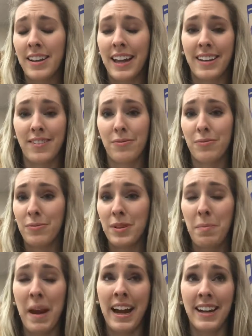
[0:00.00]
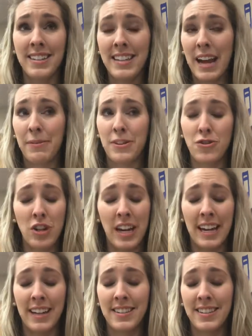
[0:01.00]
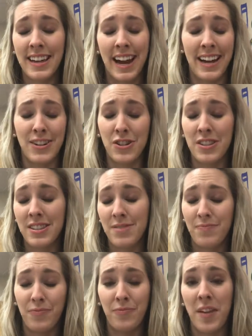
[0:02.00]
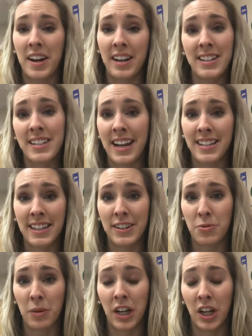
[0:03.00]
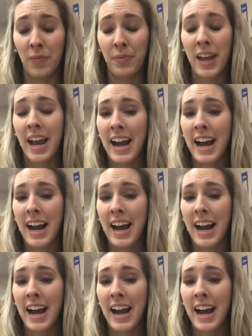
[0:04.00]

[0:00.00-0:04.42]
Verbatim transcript: Like with pants and with jeans, yeah, it just vanity sizing is real.